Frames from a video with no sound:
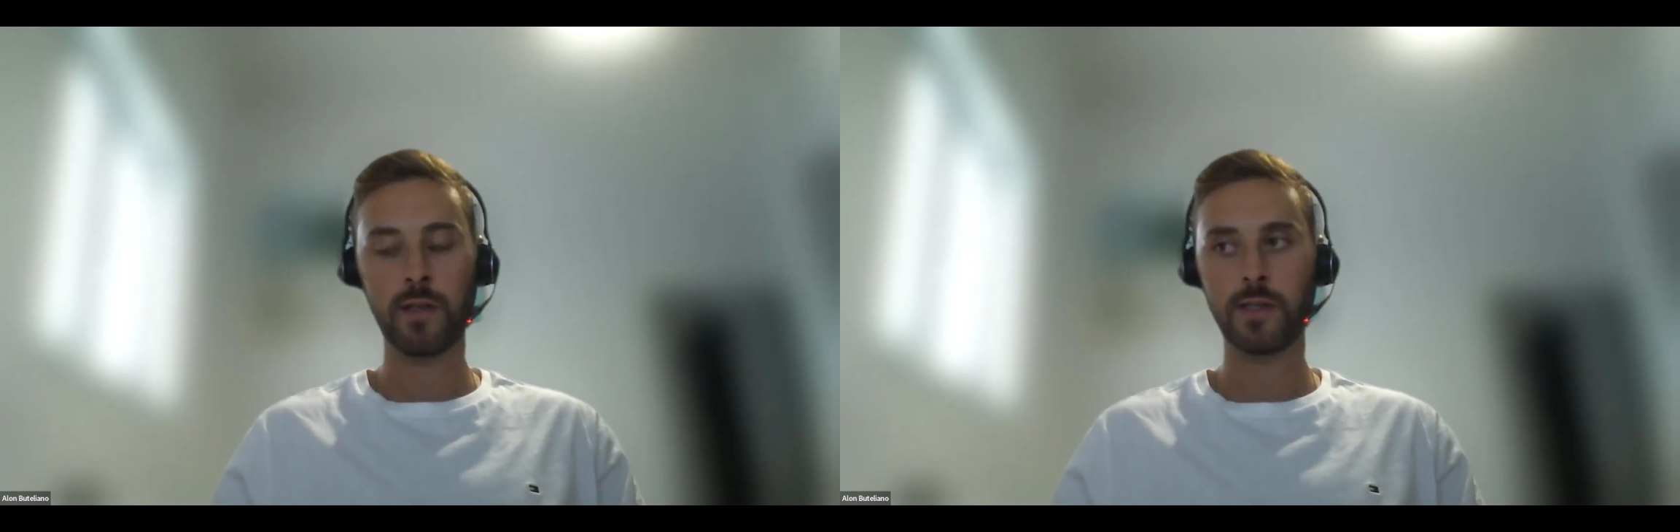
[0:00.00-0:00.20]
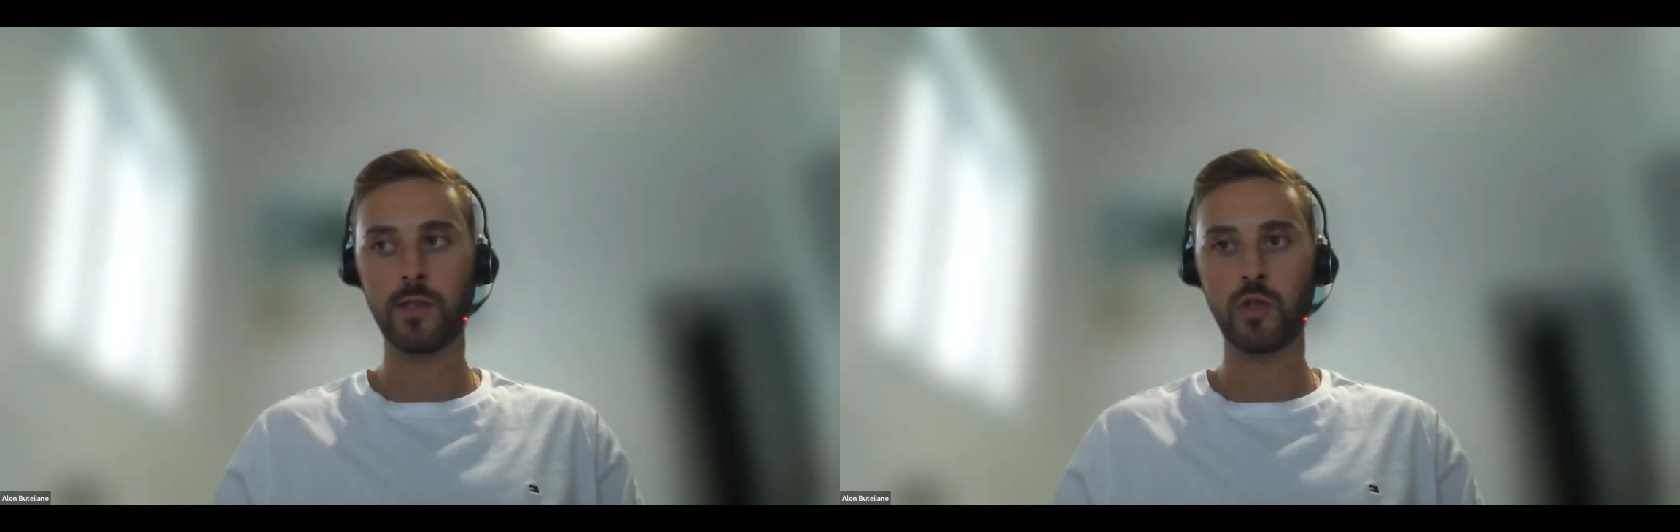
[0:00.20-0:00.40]

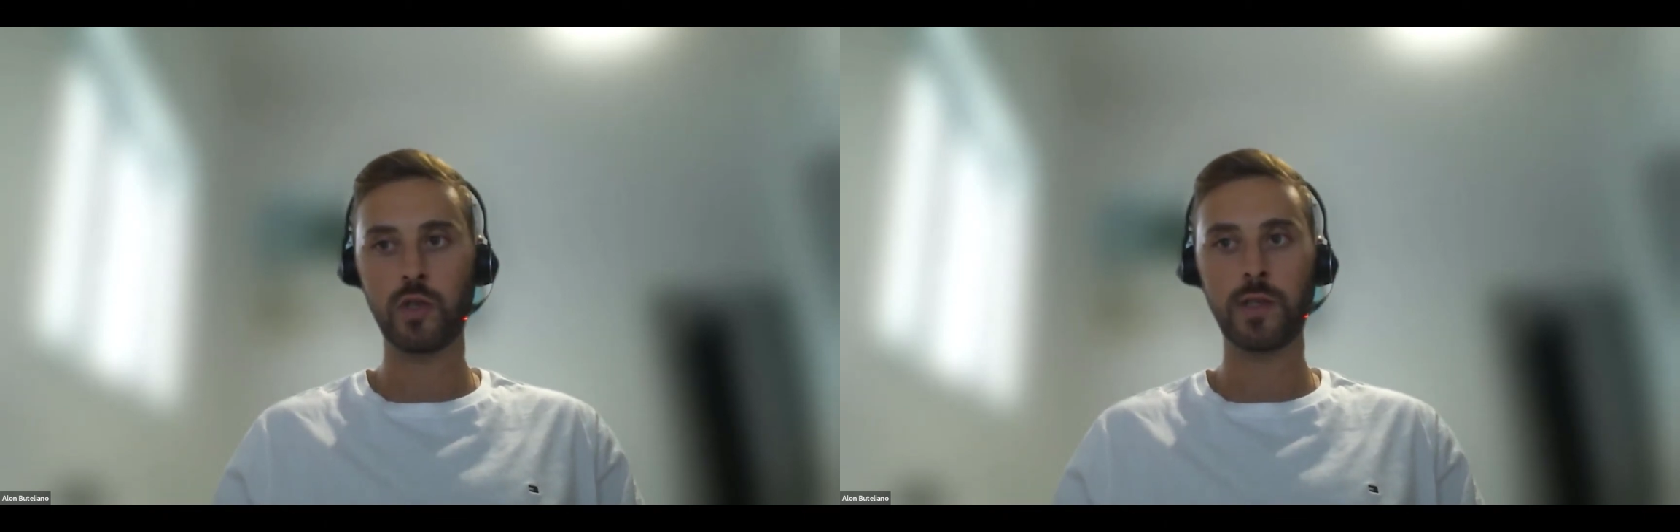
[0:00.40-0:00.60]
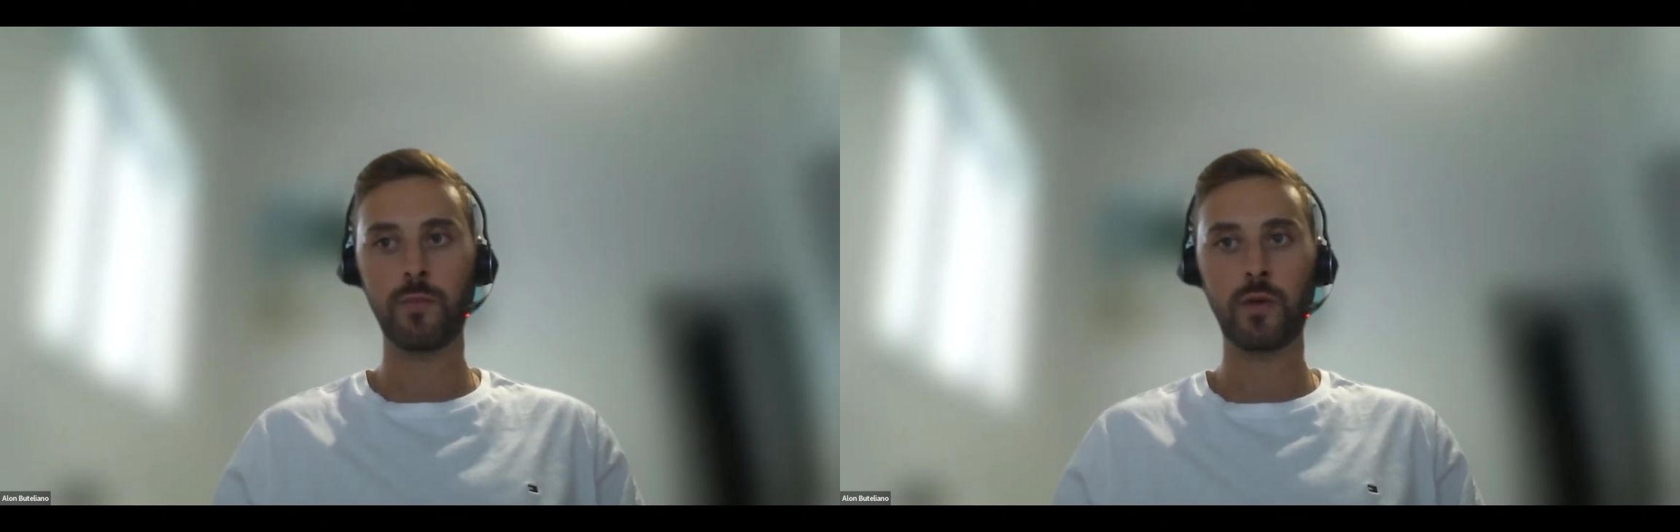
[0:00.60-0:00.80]
It's
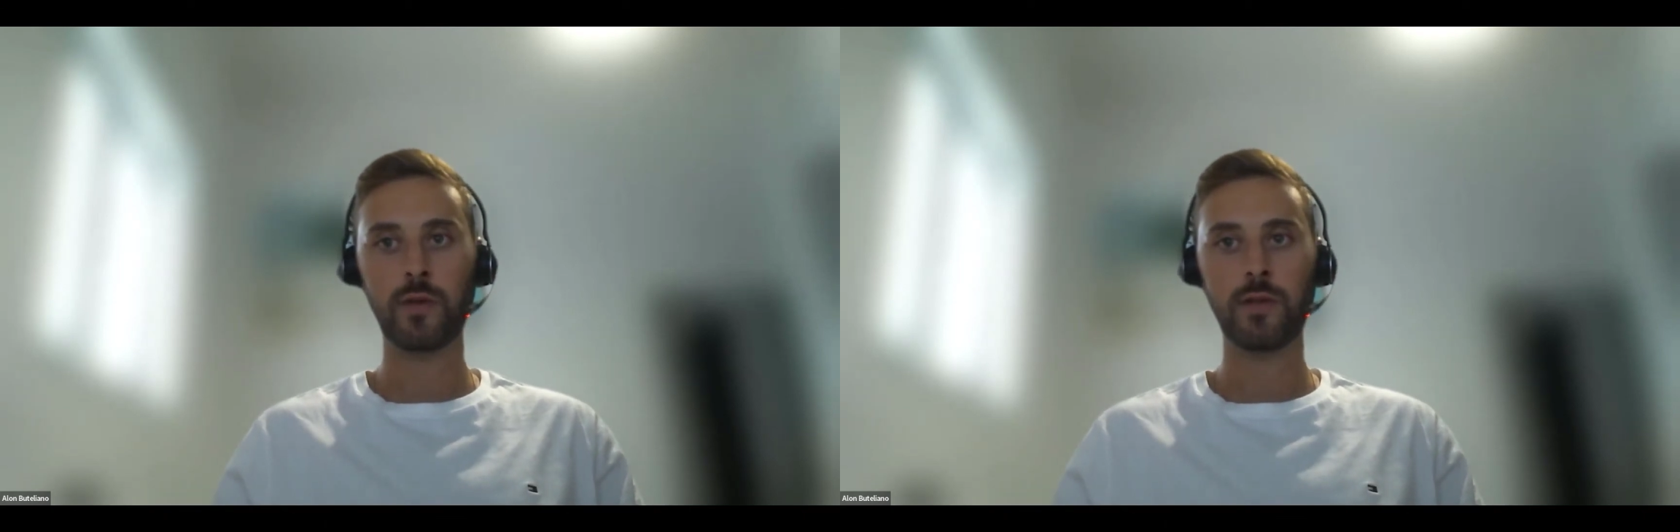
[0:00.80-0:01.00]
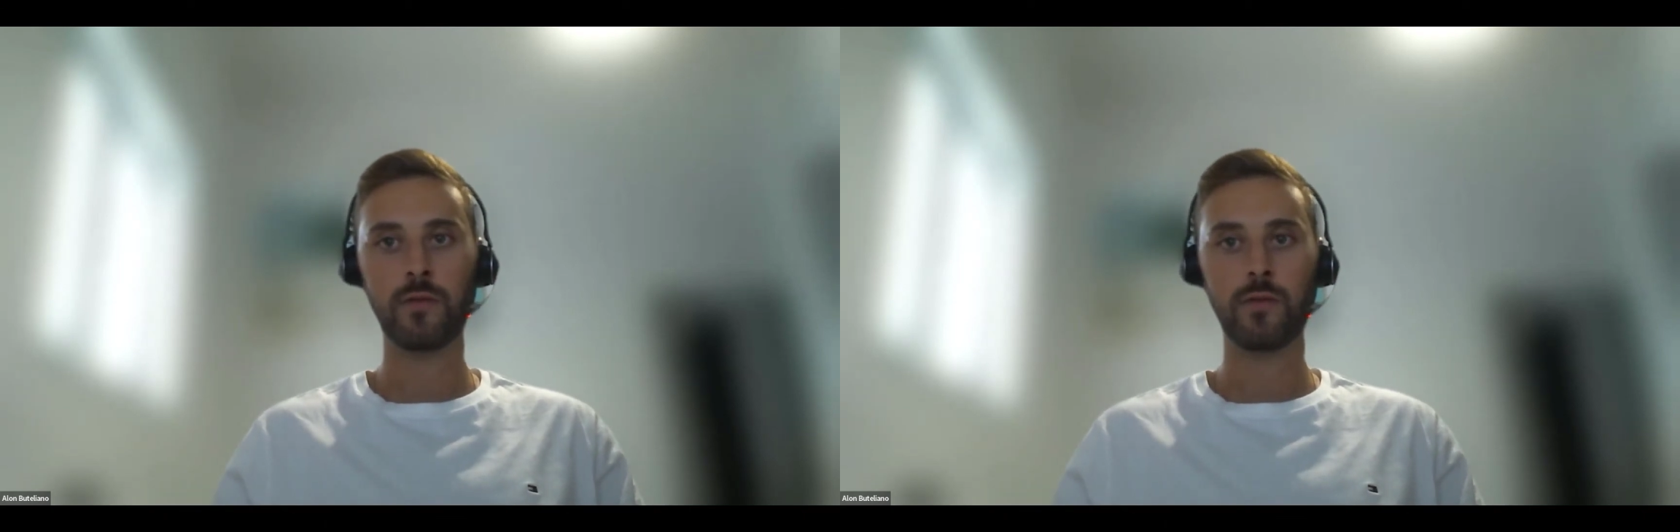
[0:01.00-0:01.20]
just
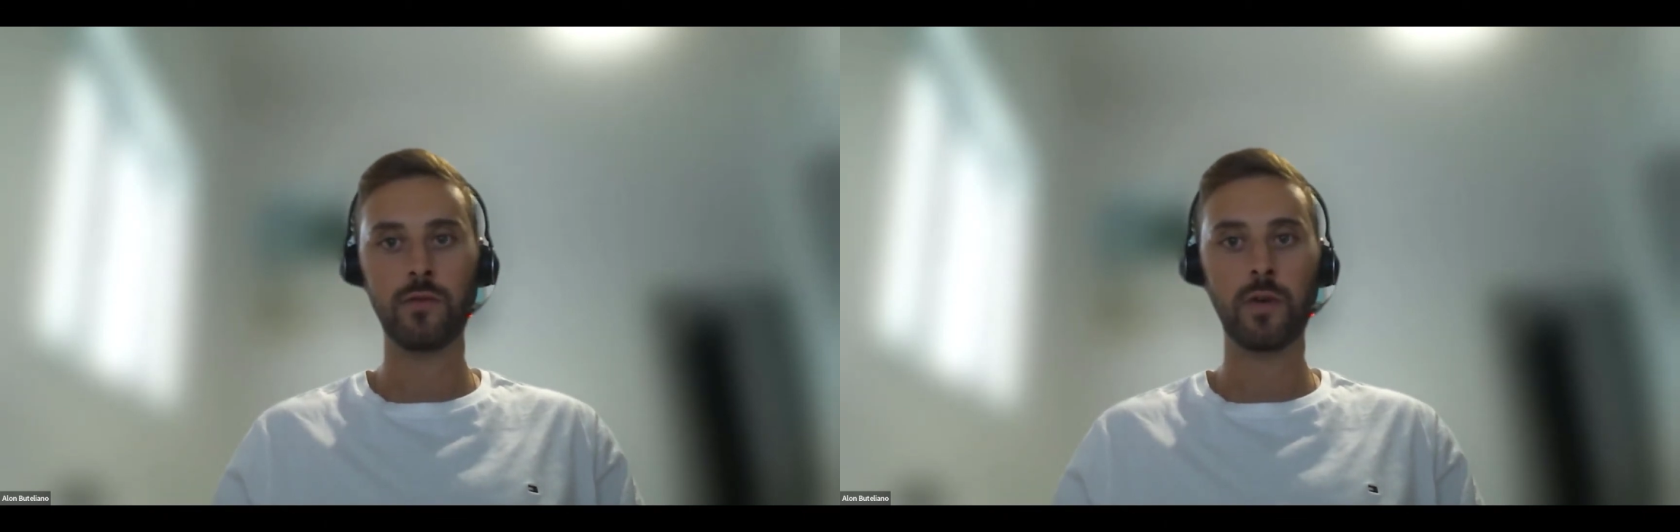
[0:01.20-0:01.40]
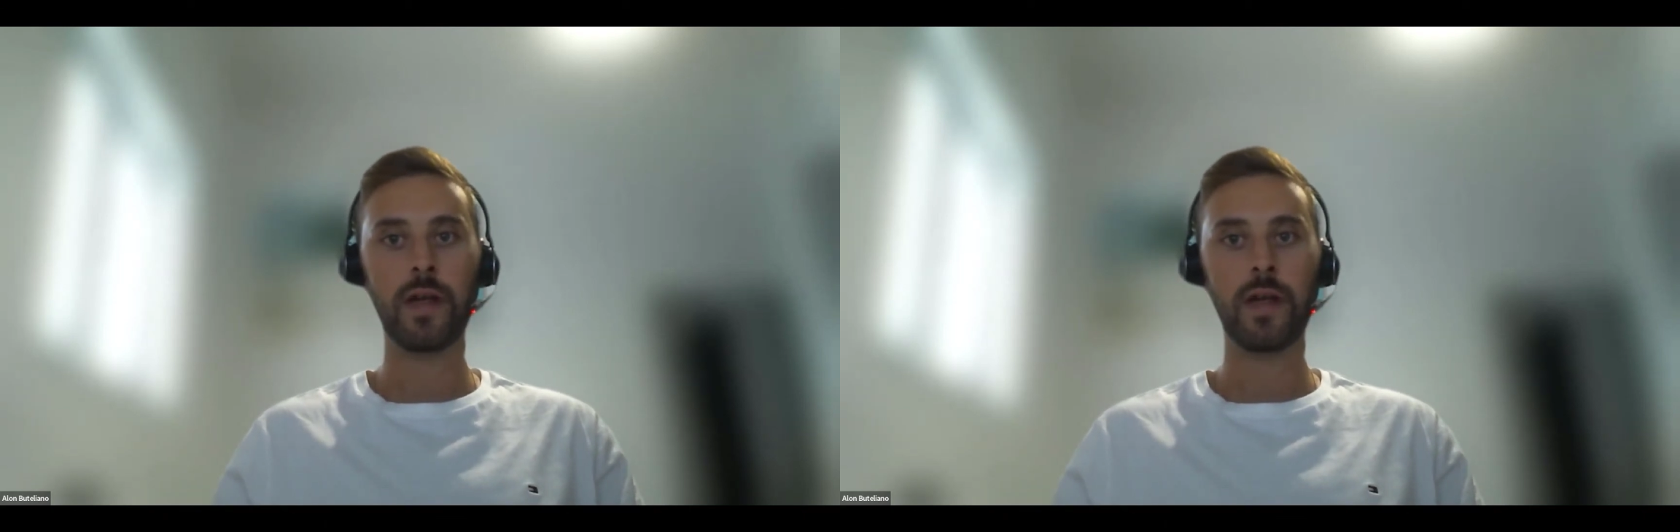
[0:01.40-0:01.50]
important to